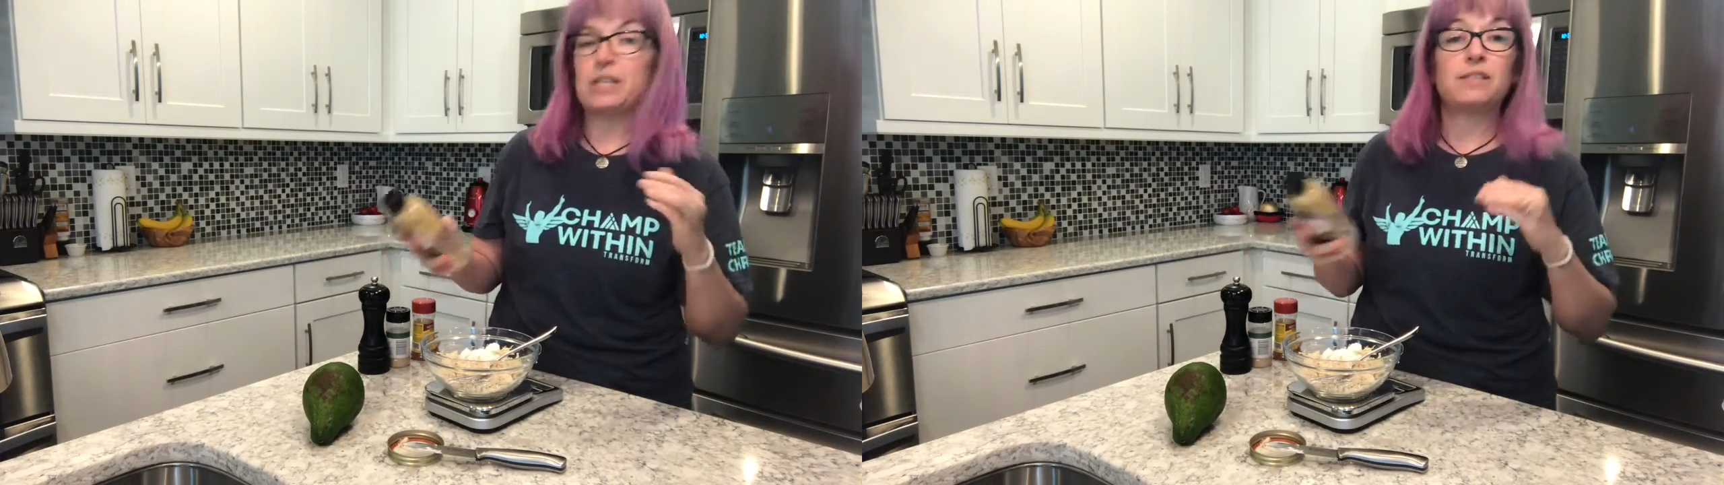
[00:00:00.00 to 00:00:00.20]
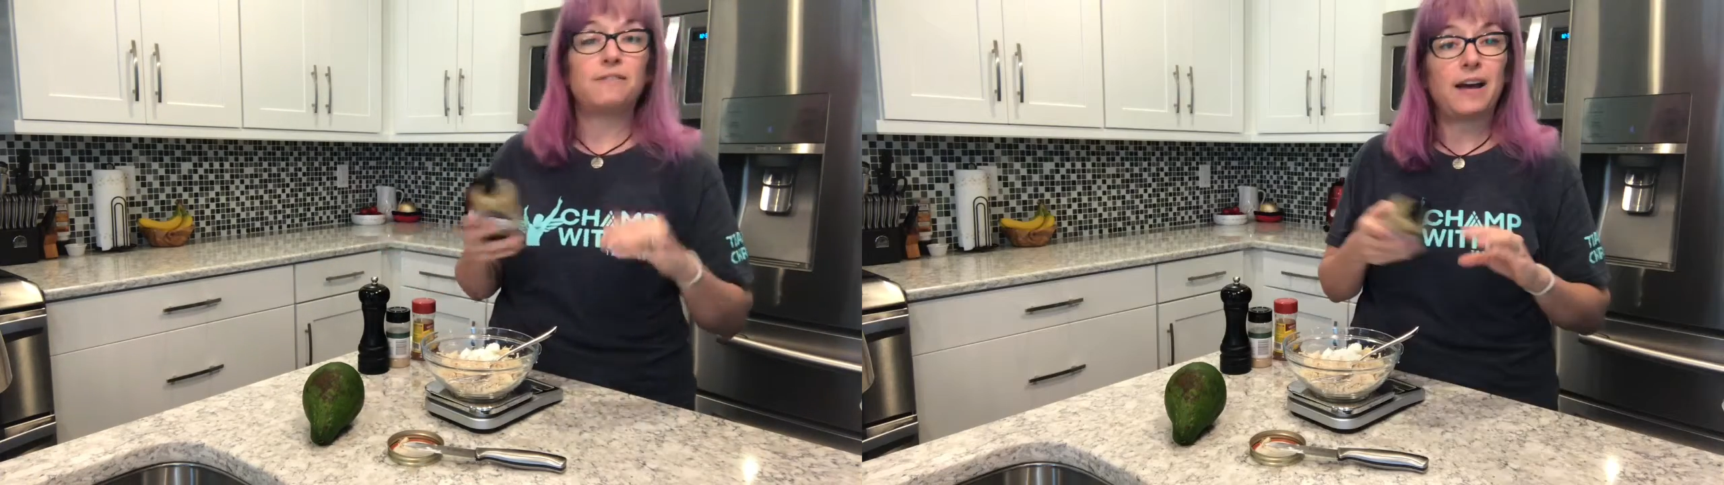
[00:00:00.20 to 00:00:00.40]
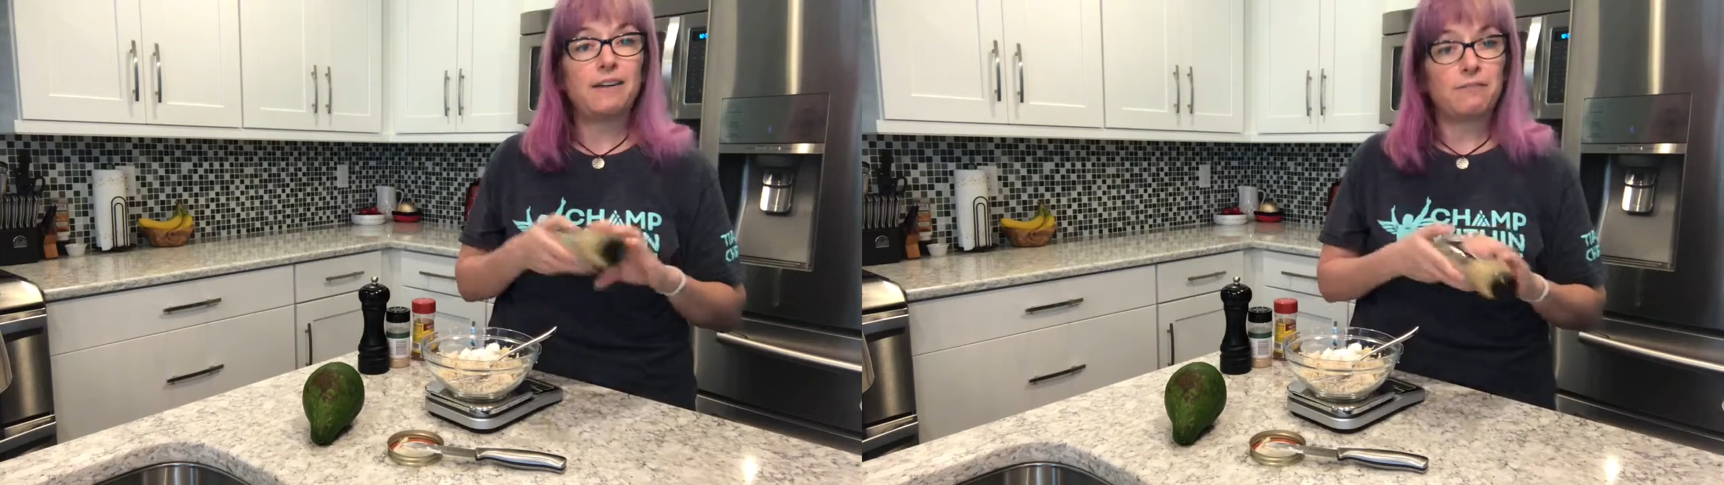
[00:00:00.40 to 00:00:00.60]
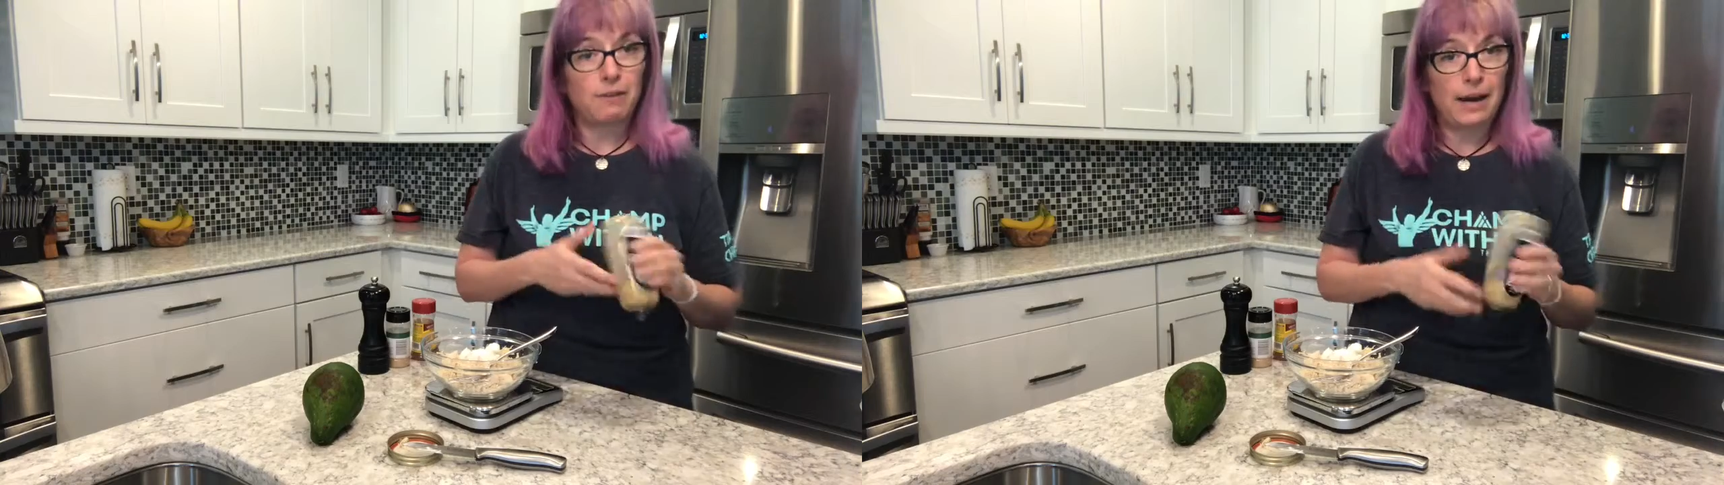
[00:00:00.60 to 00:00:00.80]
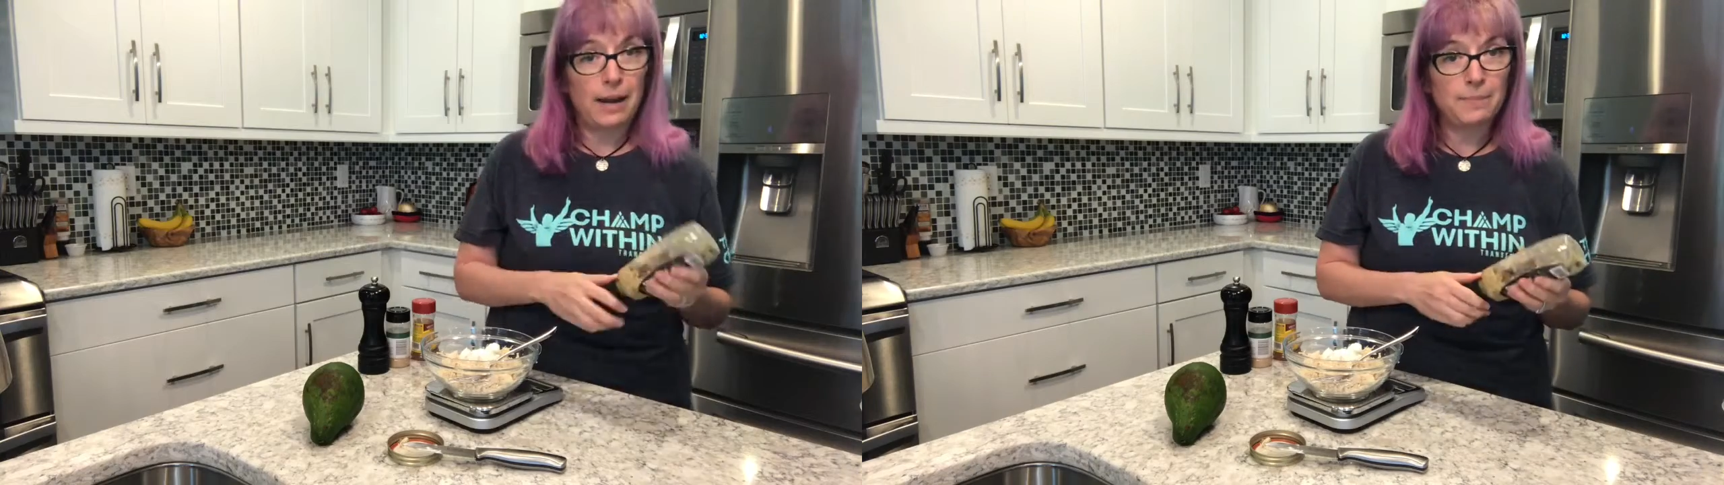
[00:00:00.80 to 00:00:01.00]
is 5
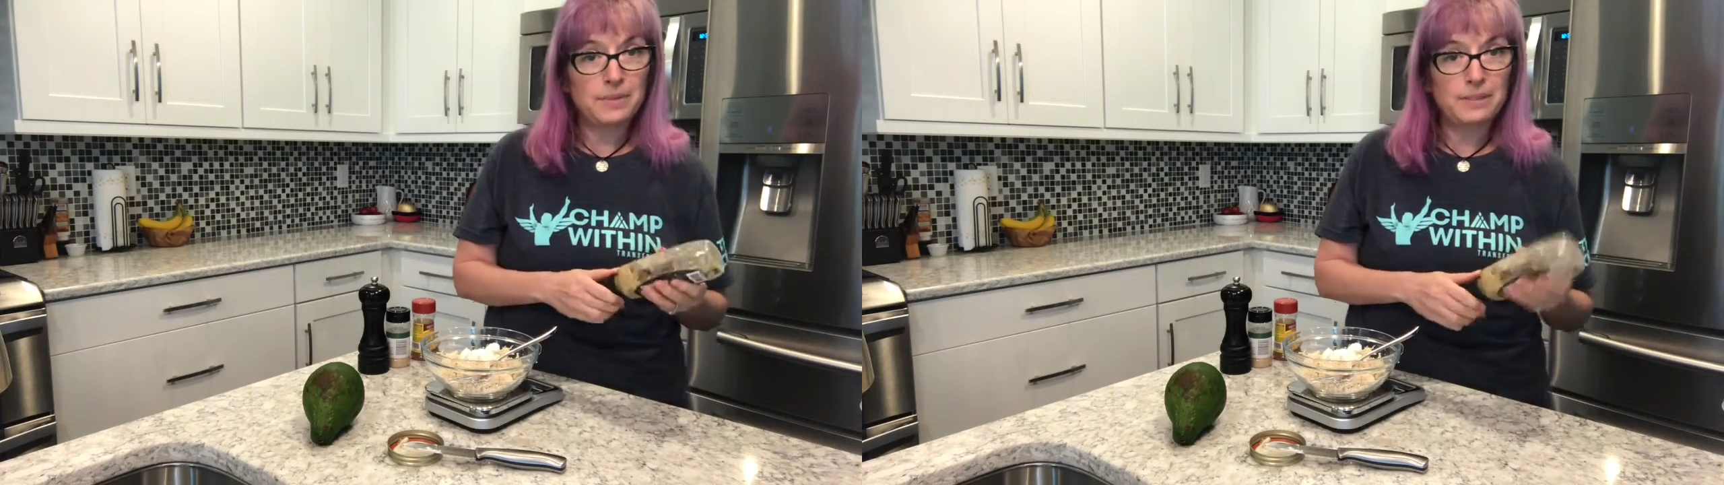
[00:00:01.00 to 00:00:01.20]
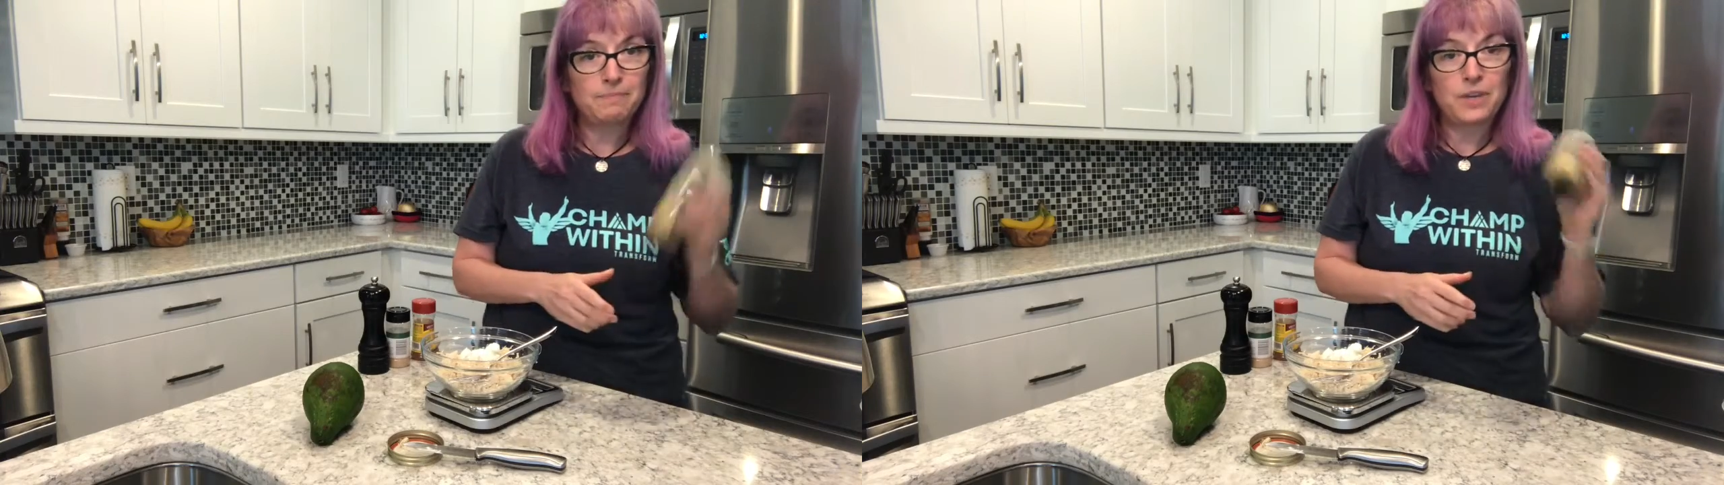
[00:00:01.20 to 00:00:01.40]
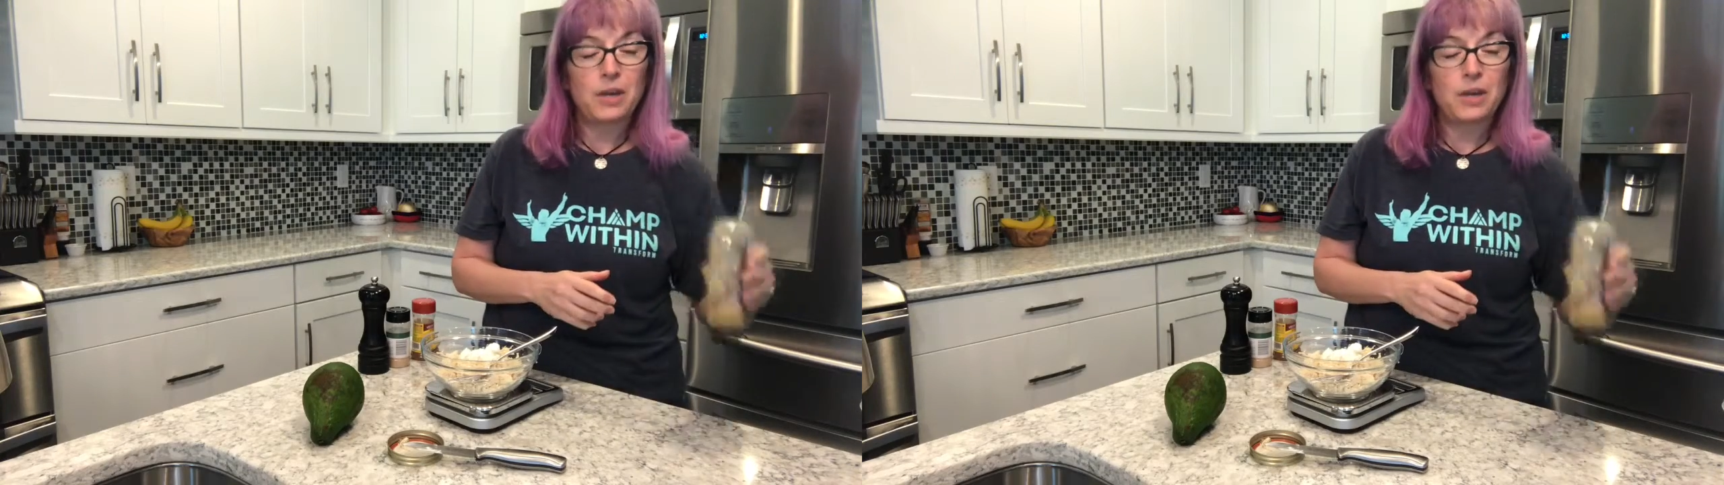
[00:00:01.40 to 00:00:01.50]
grams.